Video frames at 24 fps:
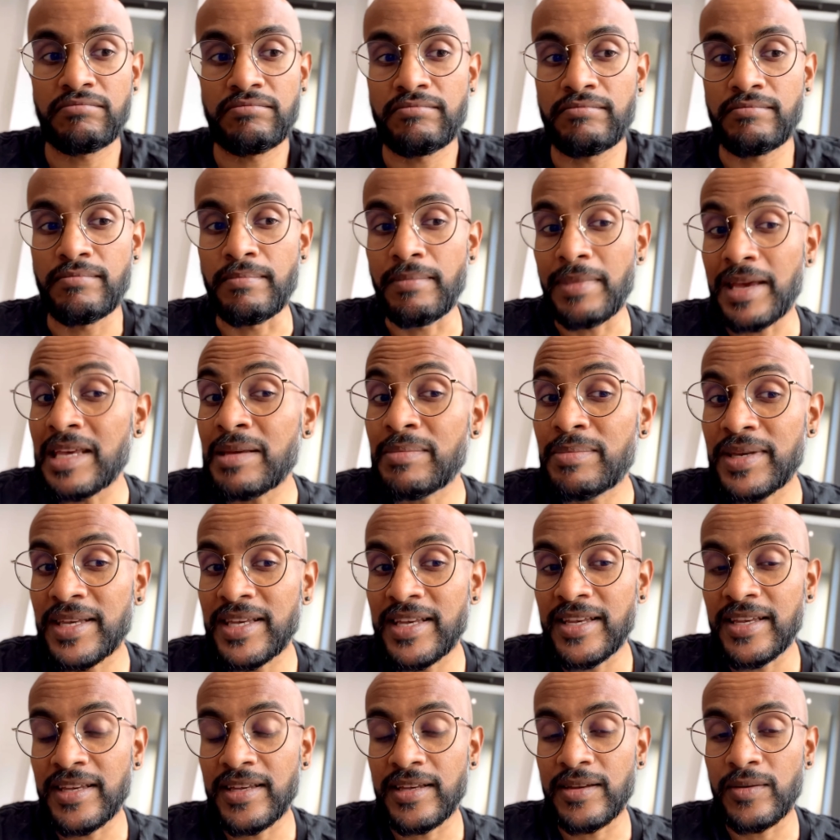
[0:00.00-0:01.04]

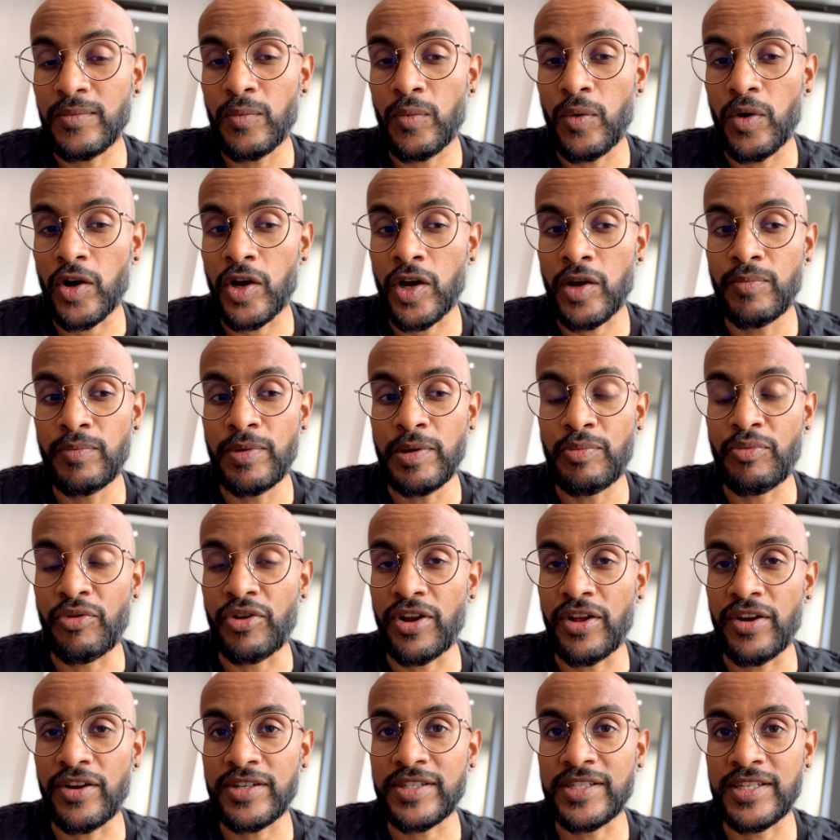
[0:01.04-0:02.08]
Maybe what could be
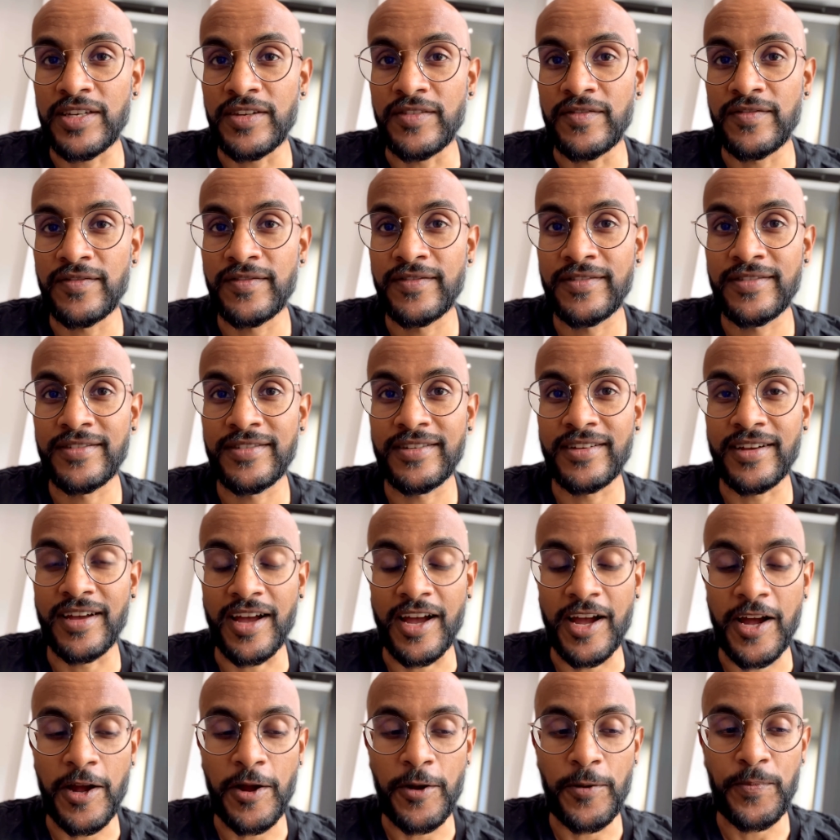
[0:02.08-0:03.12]
productive,
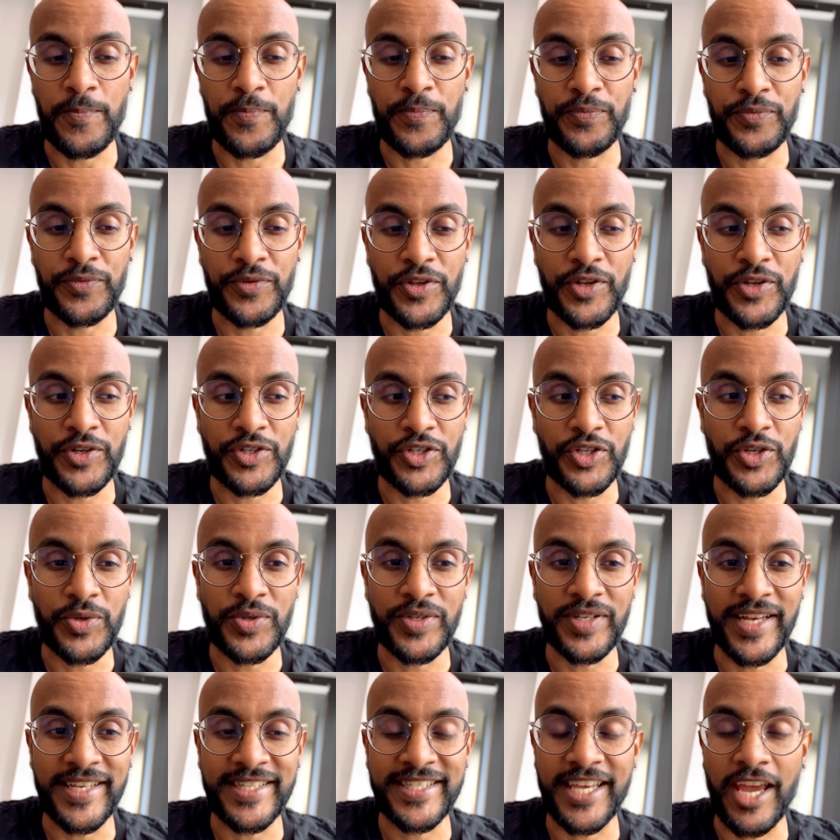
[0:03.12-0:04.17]
to use
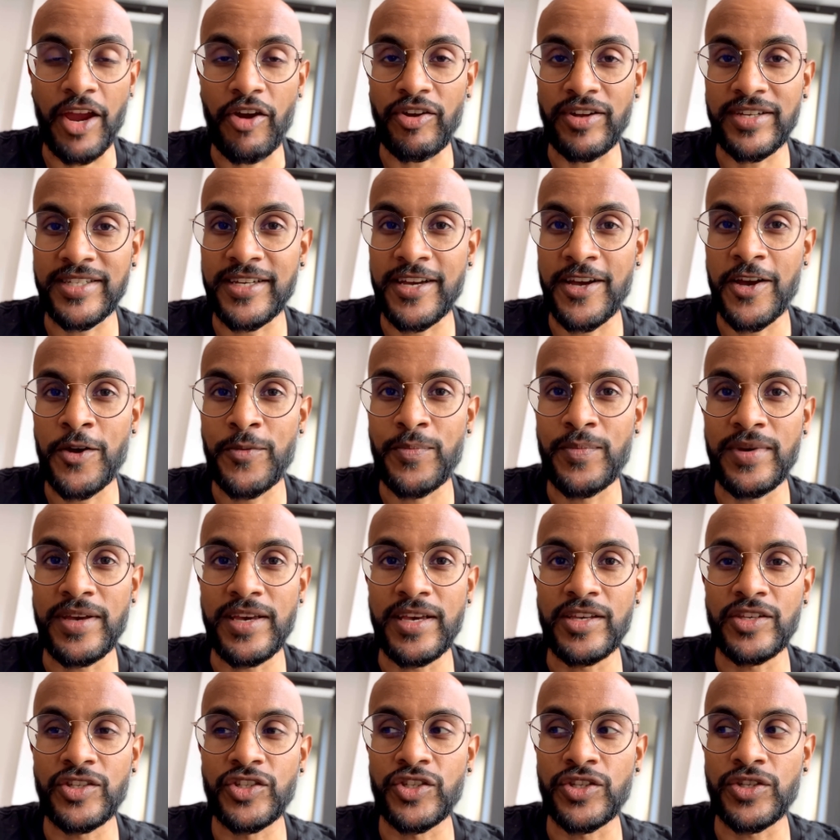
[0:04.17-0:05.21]
that scary term,
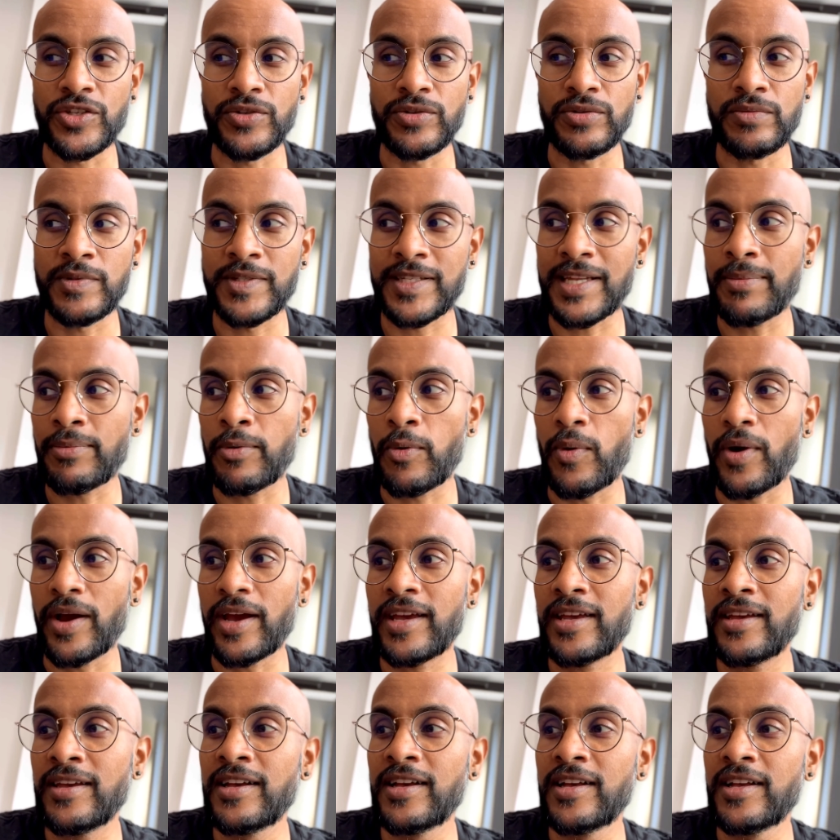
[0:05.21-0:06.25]
is to step
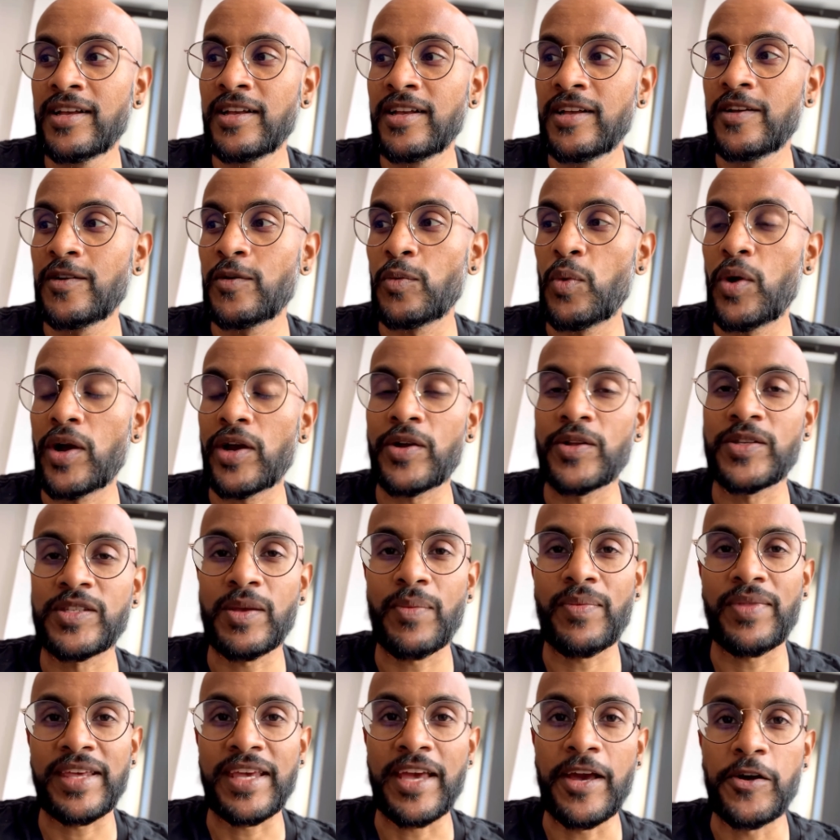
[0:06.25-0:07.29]
away, work on
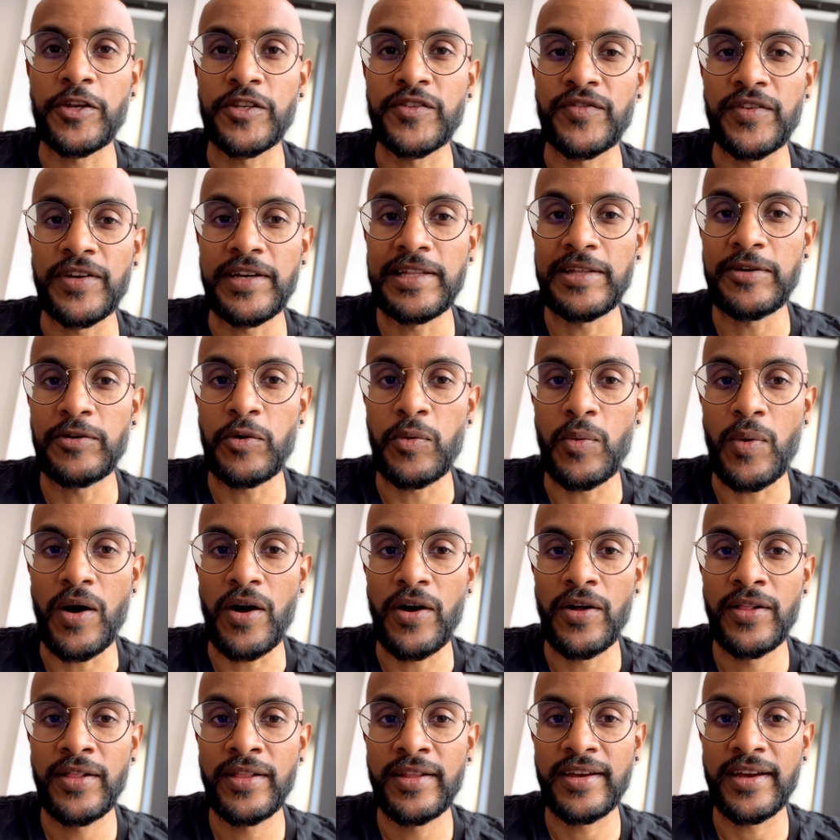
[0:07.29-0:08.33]
something else for a little
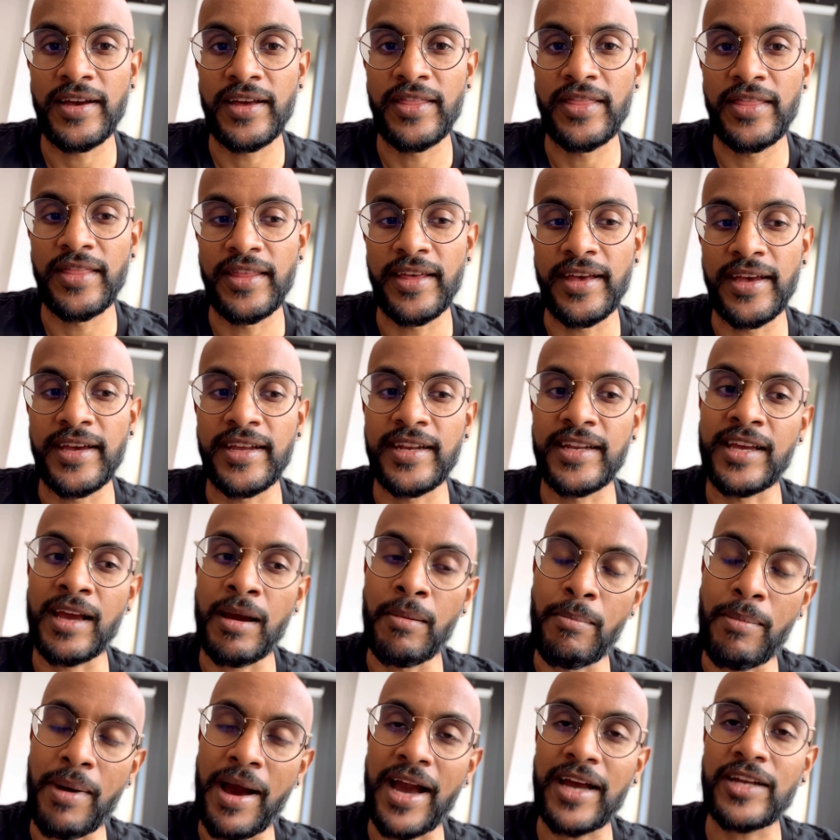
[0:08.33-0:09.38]
while, and then
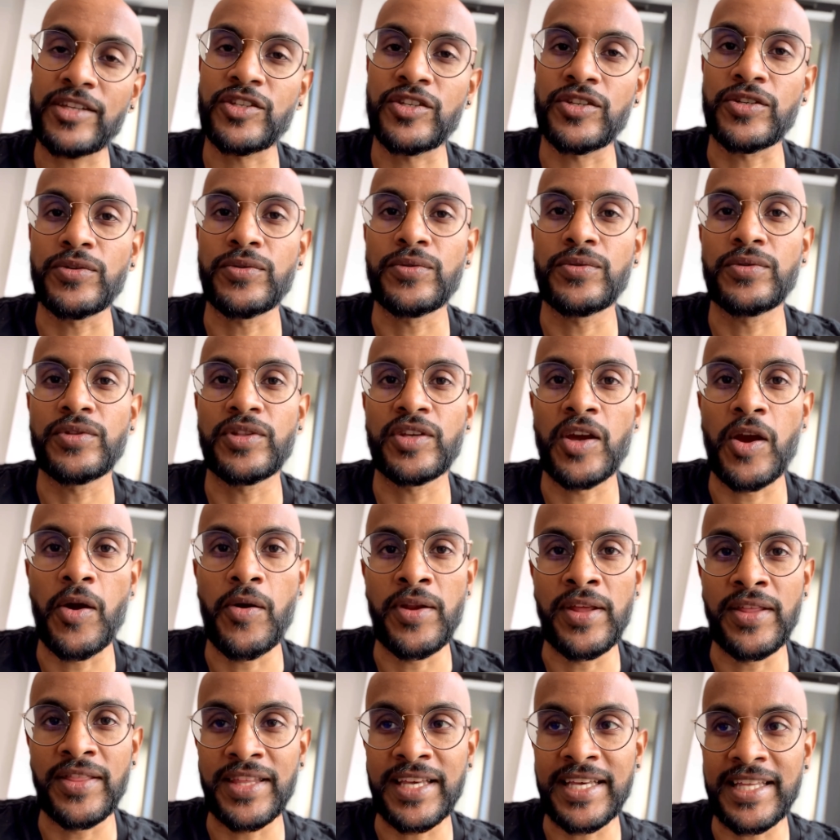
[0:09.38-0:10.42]
come back to the
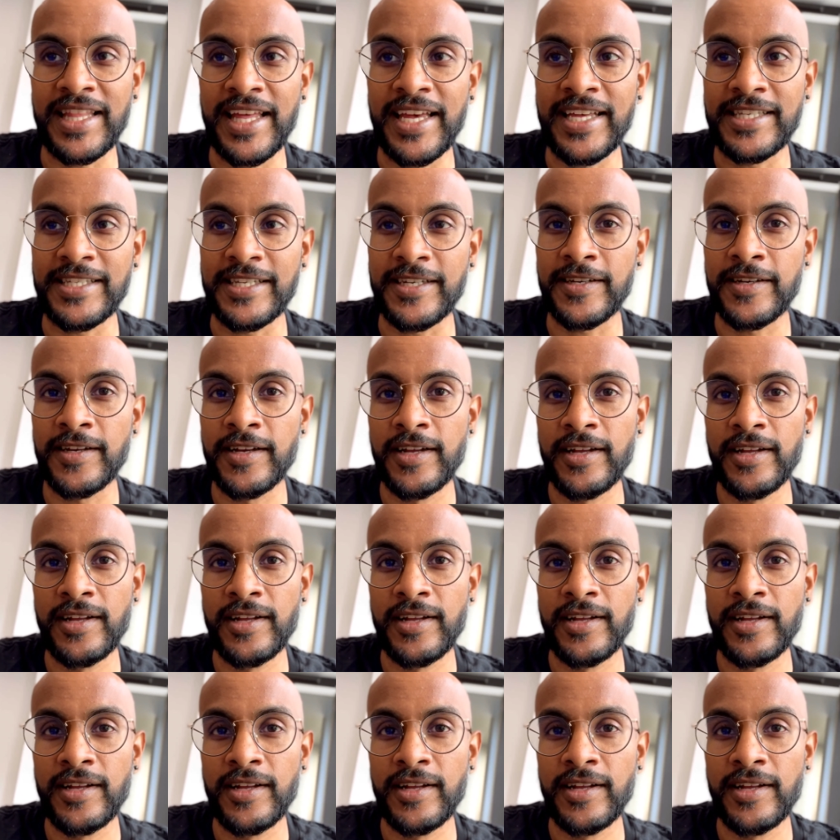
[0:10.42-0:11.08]
coding thing later.